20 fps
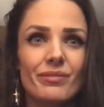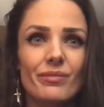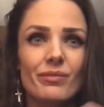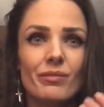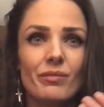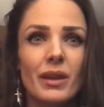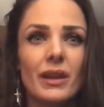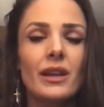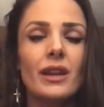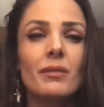
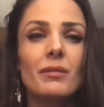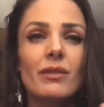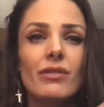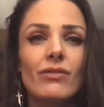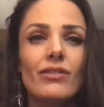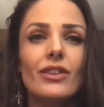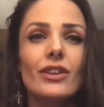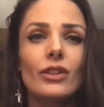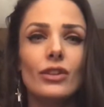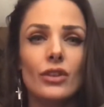making me
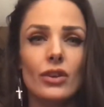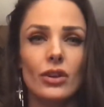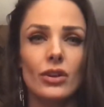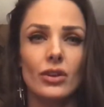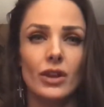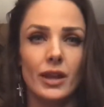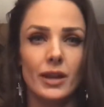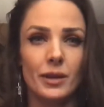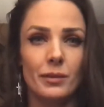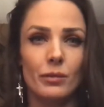feel
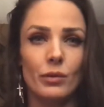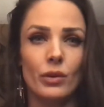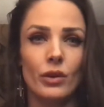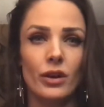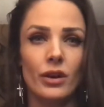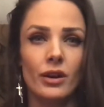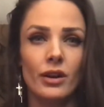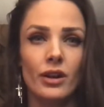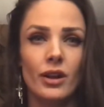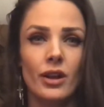good
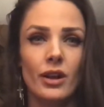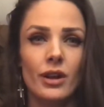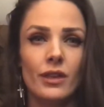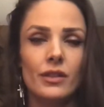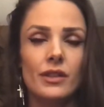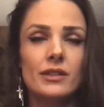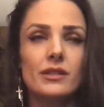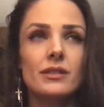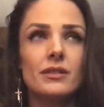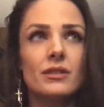anymore.
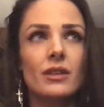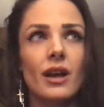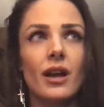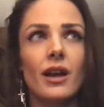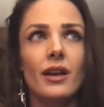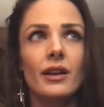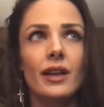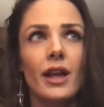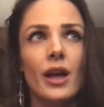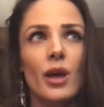This is
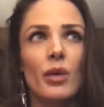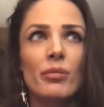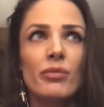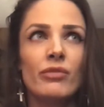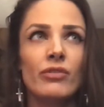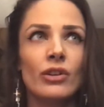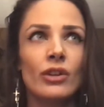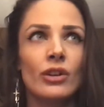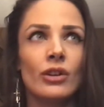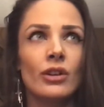not
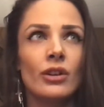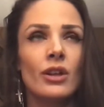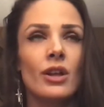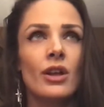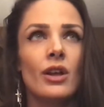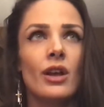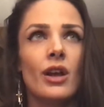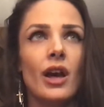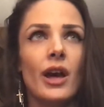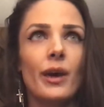helpful.
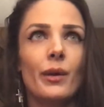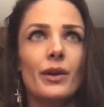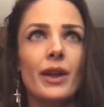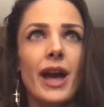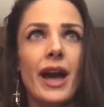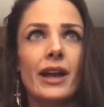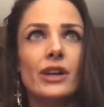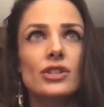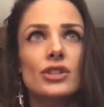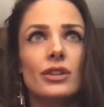I would
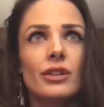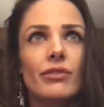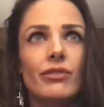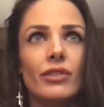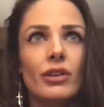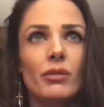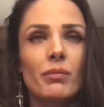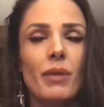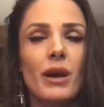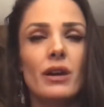actually
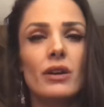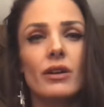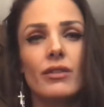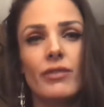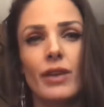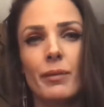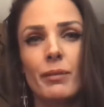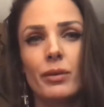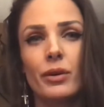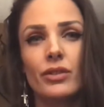feel better if
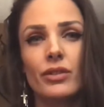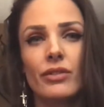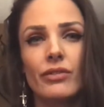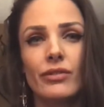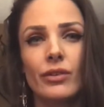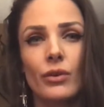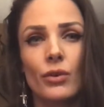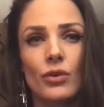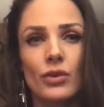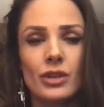I put the
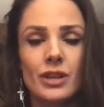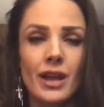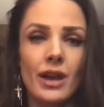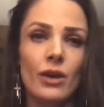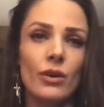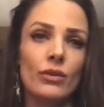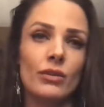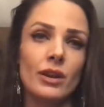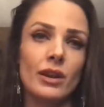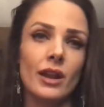phone
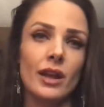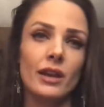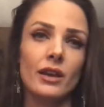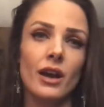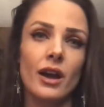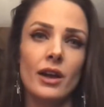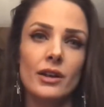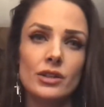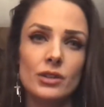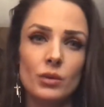down and I
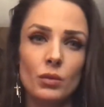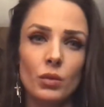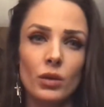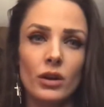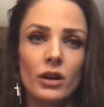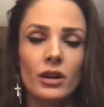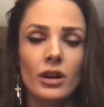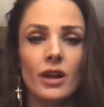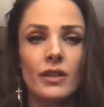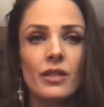got to
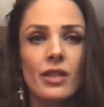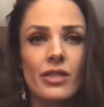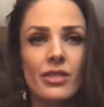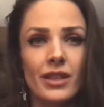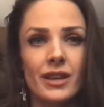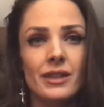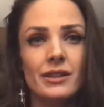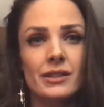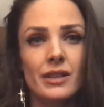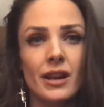work on the
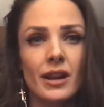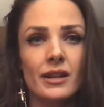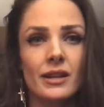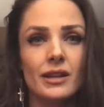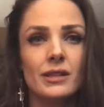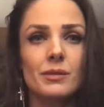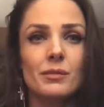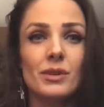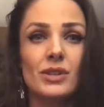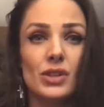things that I
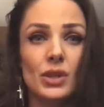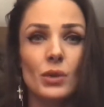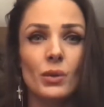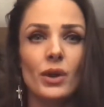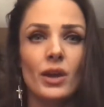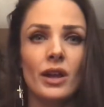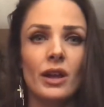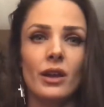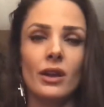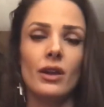need to be
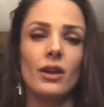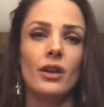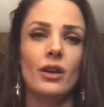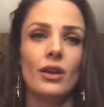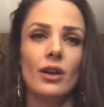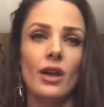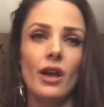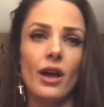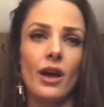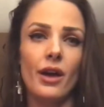doing,
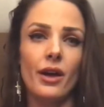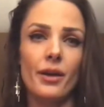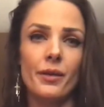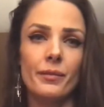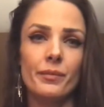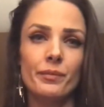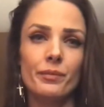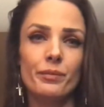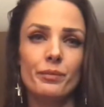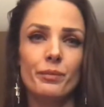
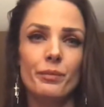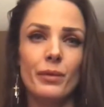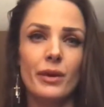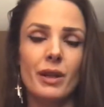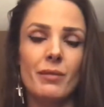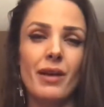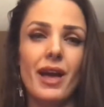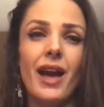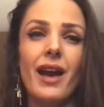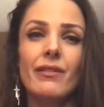but
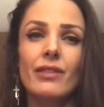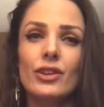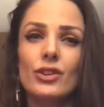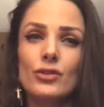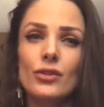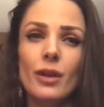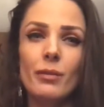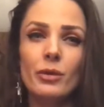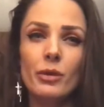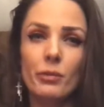I'm having
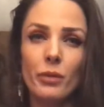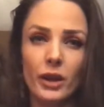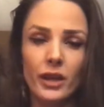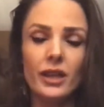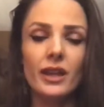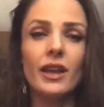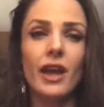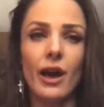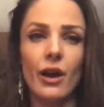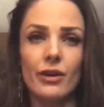trouble
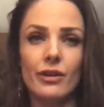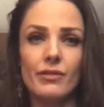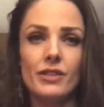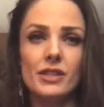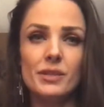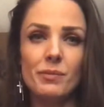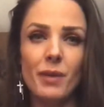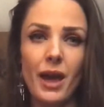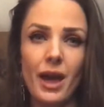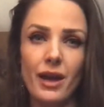breaking out of
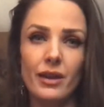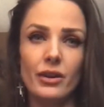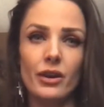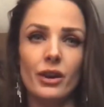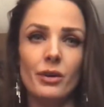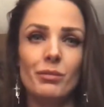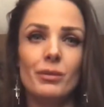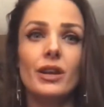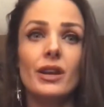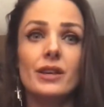this
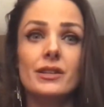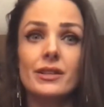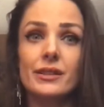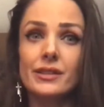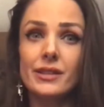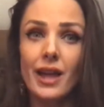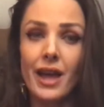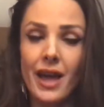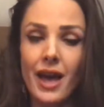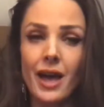pattern because
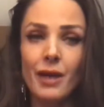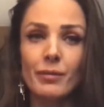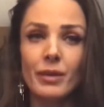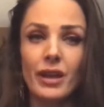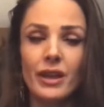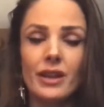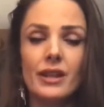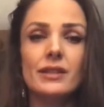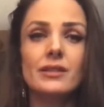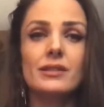it's a
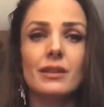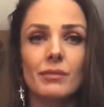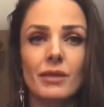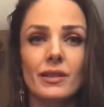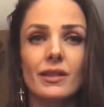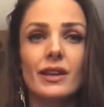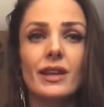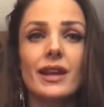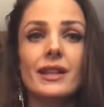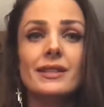habit. It's
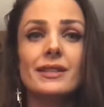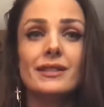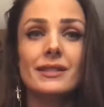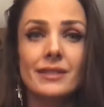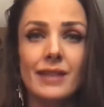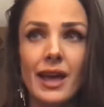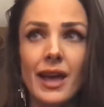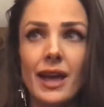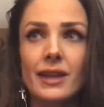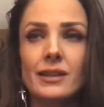something that gets
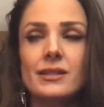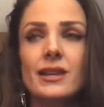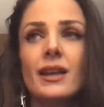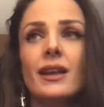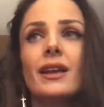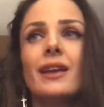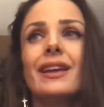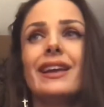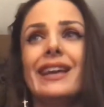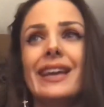set,
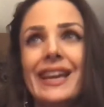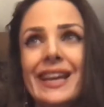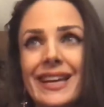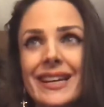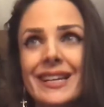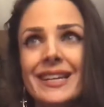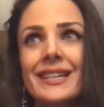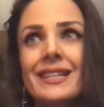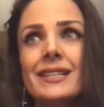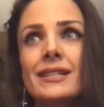
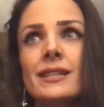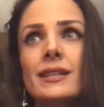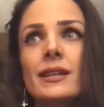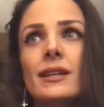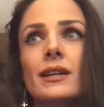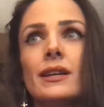and